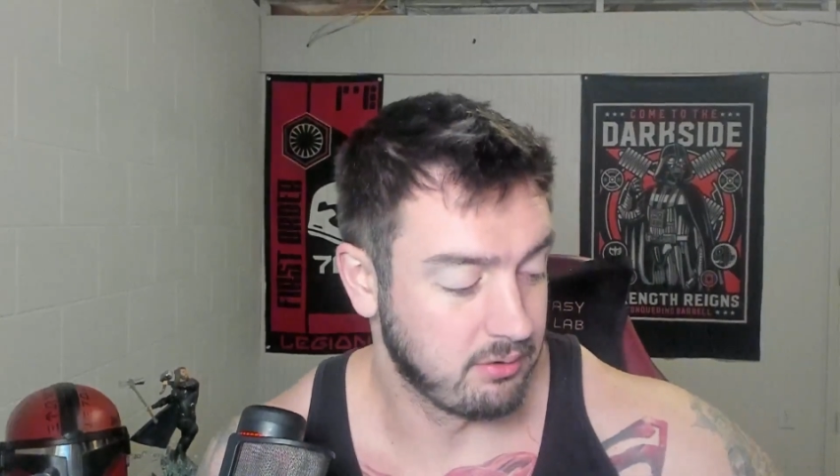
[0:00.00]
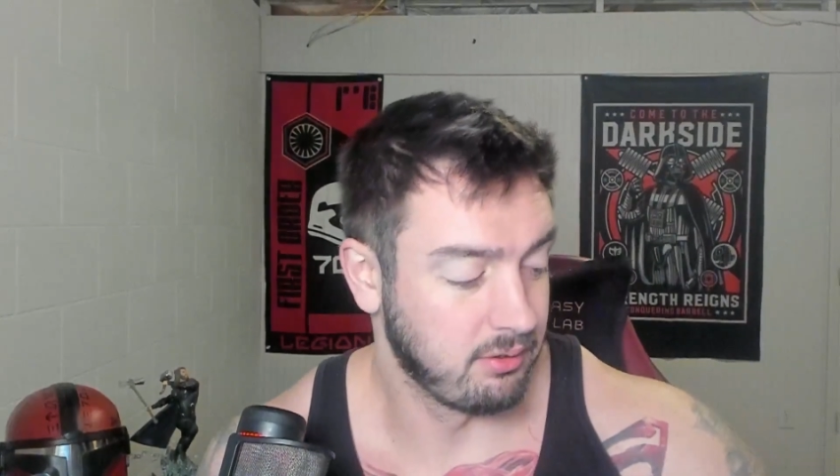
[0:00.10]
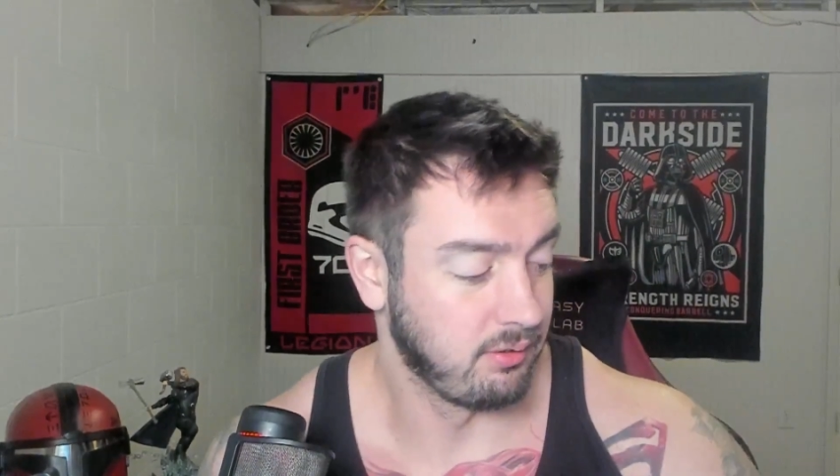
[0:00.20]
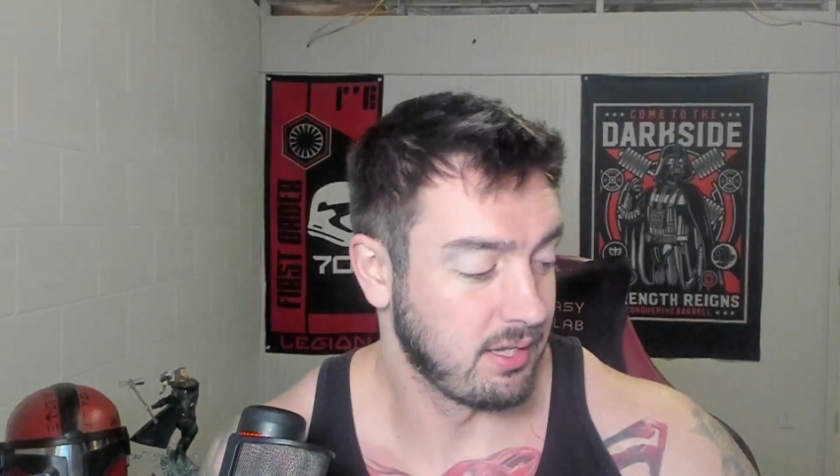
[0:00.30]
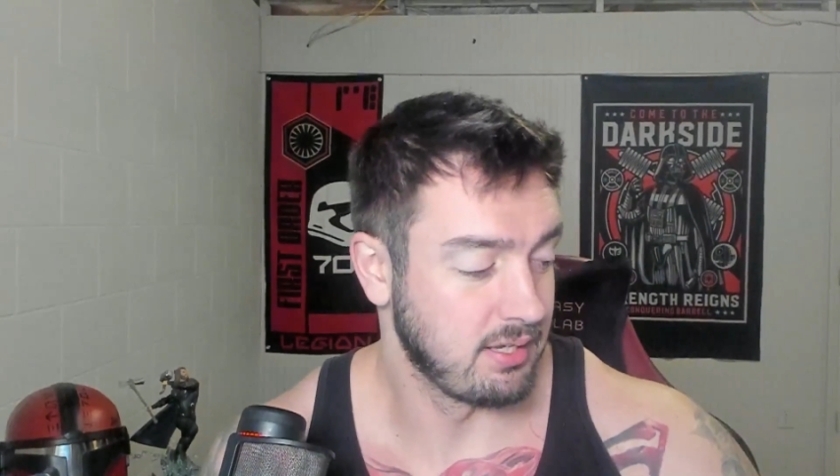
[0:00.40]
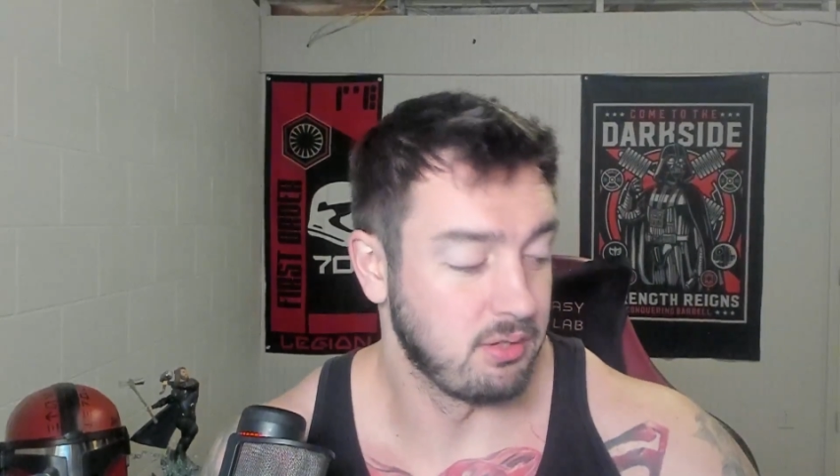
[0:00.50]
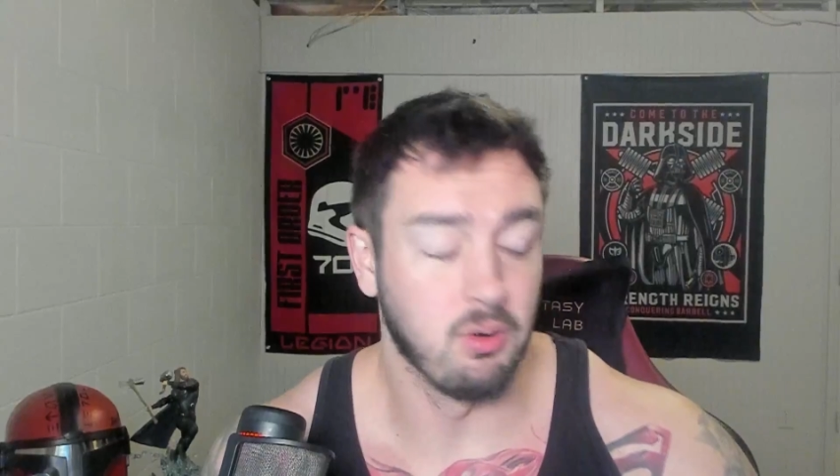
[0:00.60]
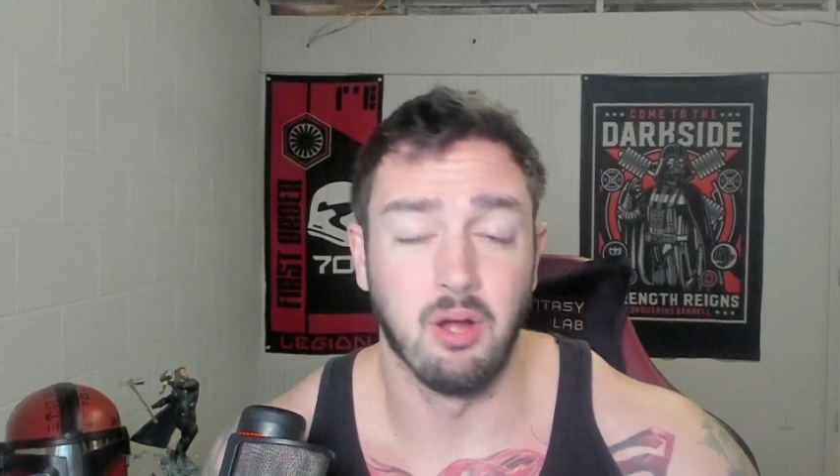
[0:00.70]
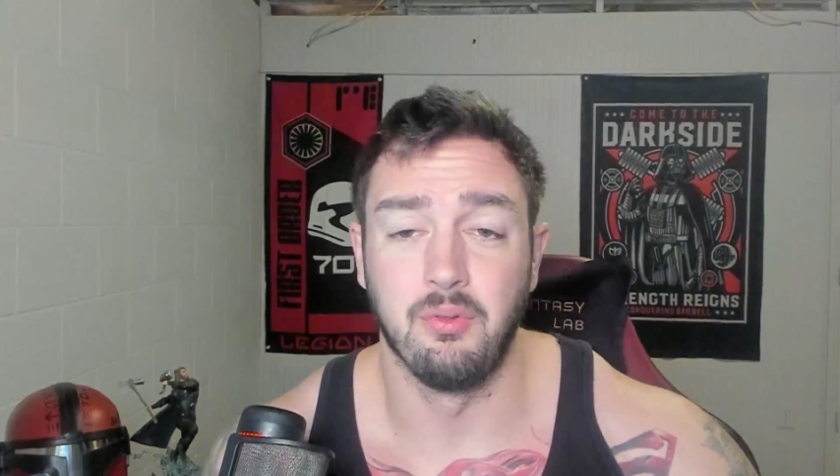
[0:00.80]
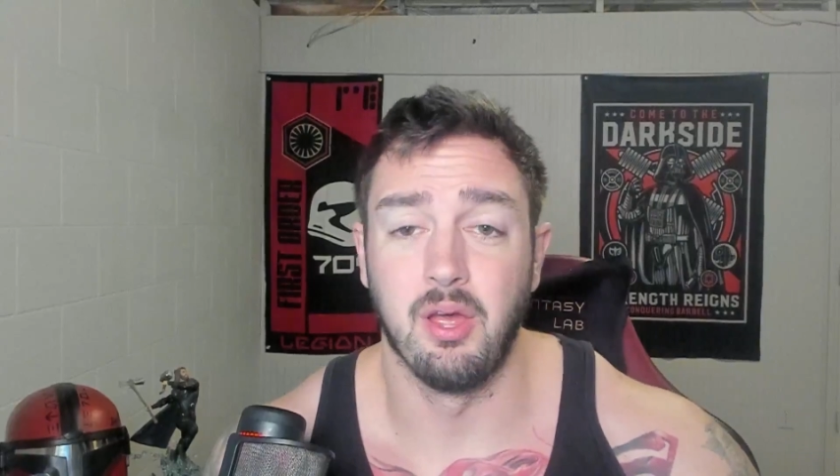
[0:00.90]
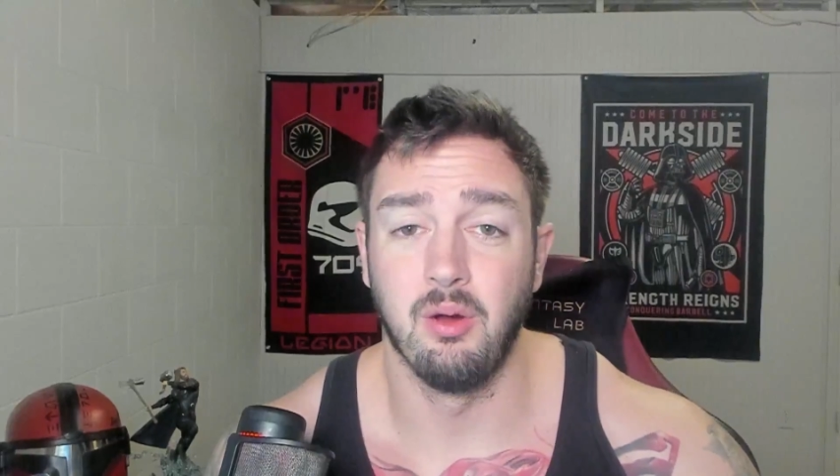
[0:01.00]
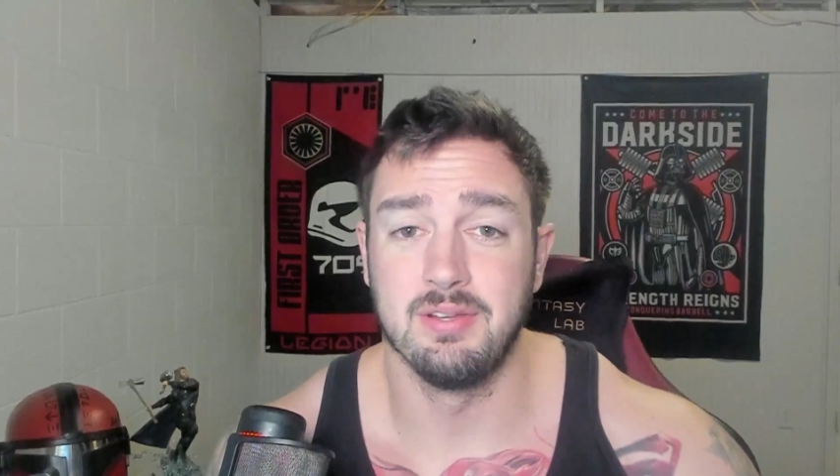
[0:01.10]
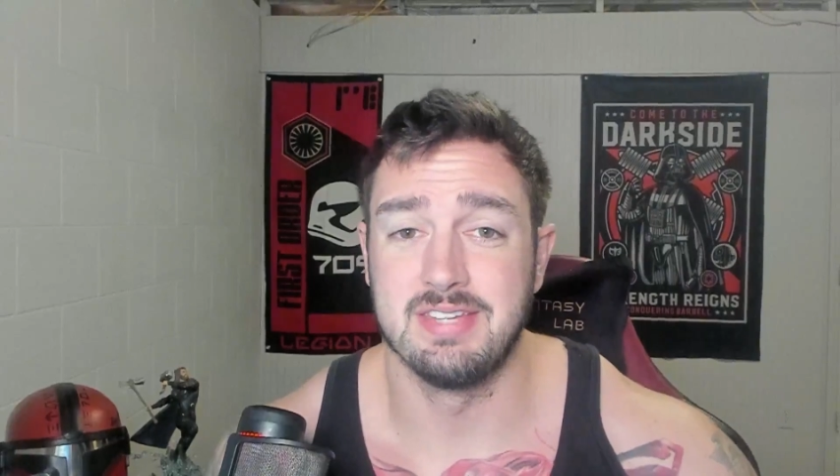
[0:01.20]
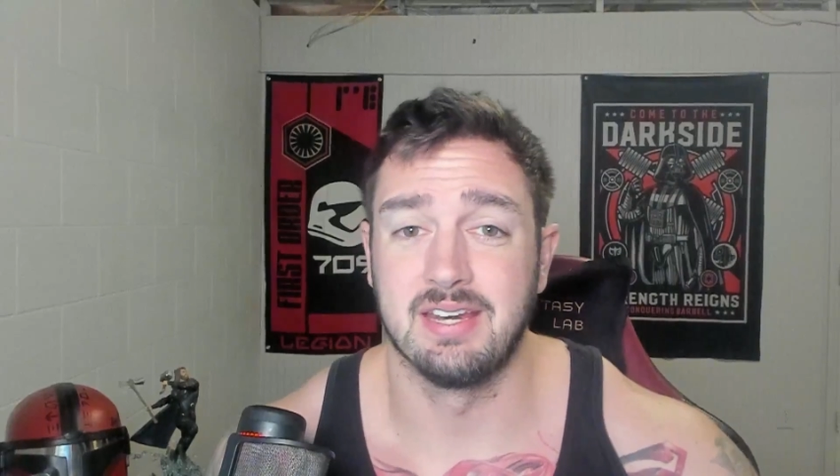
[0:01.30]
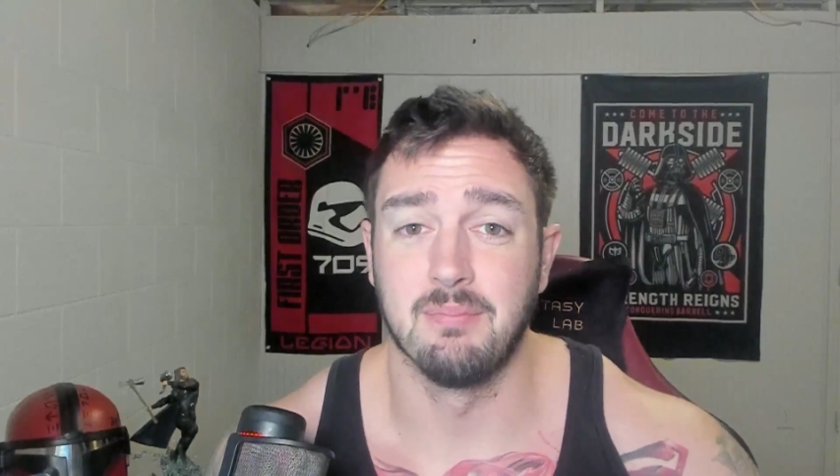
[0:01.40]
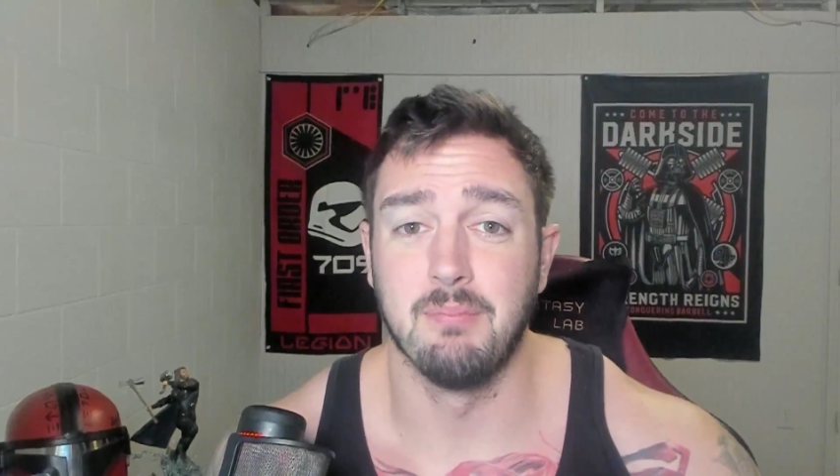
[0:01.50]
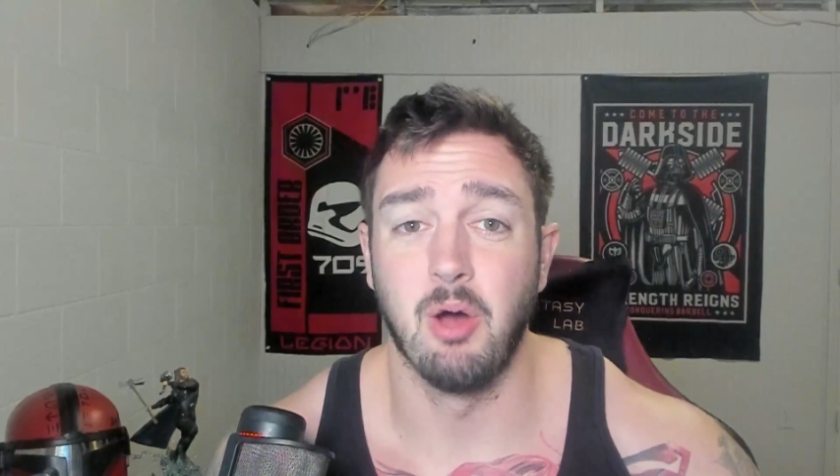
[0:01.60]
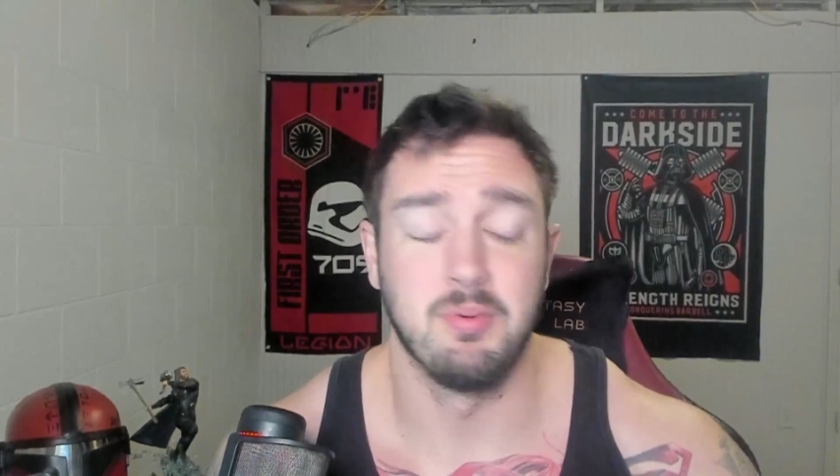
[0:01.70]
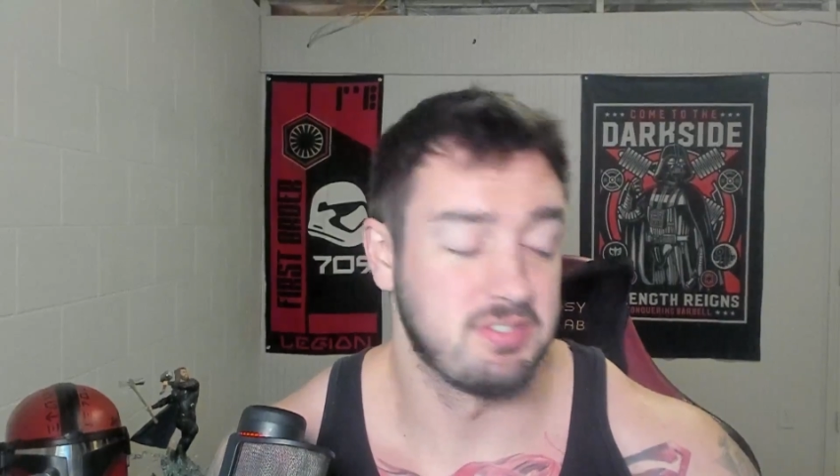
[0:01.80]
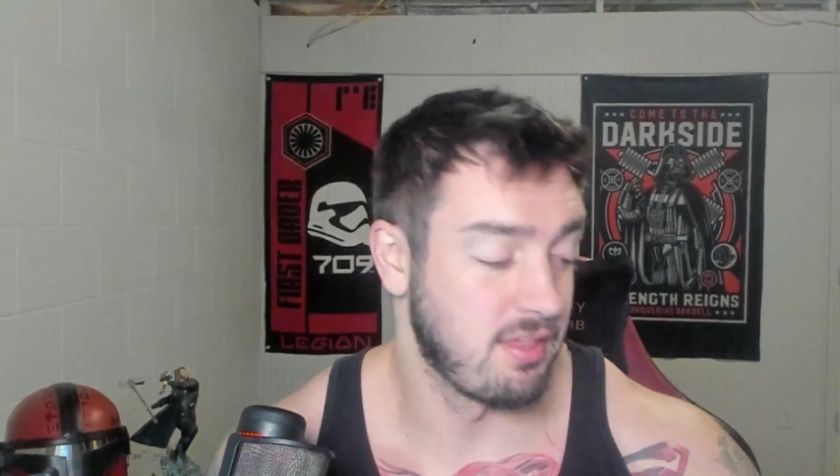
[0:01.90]
to let you all know and take a
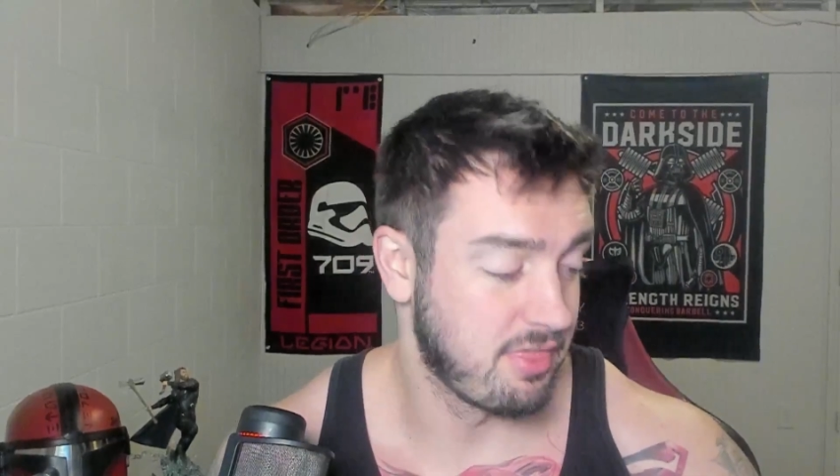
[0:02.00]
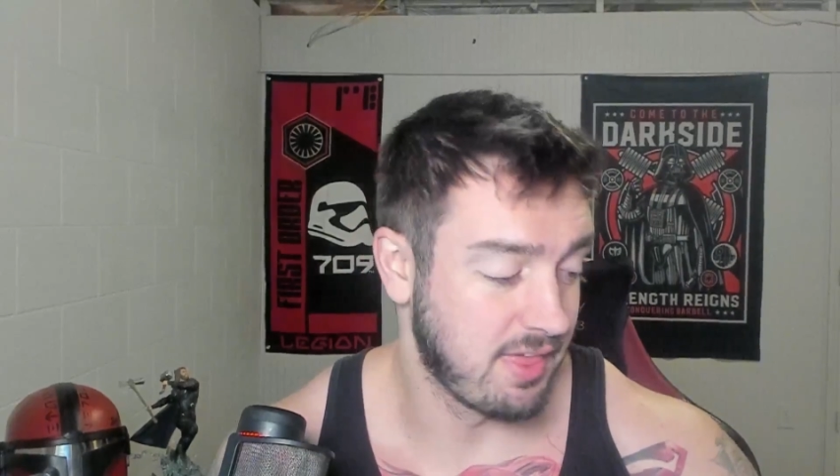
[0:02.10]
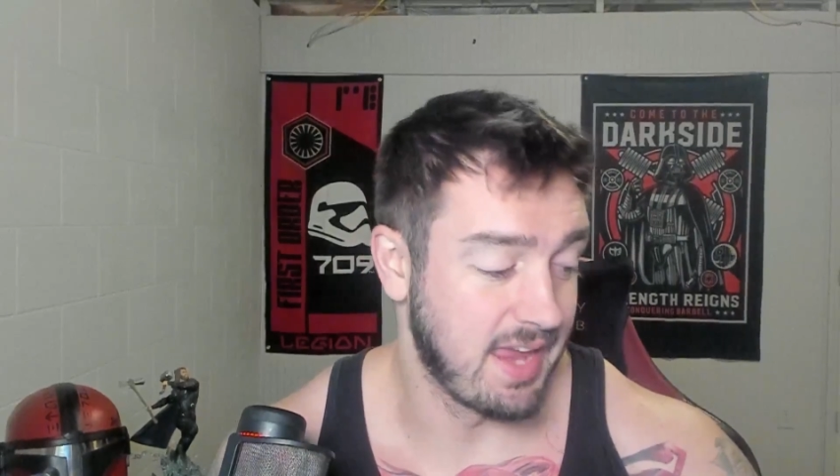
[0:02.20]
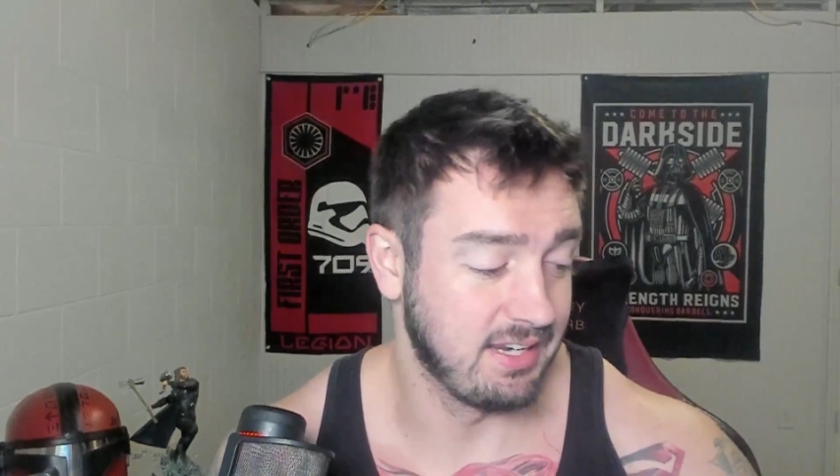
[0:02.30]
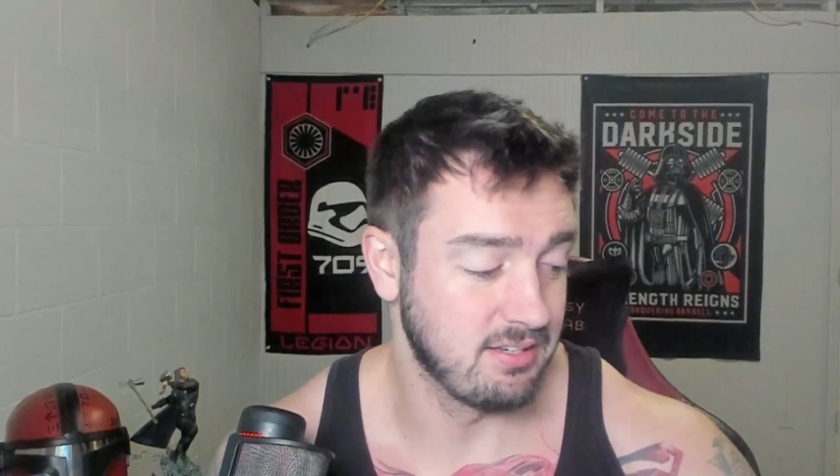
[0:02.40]
moment to thank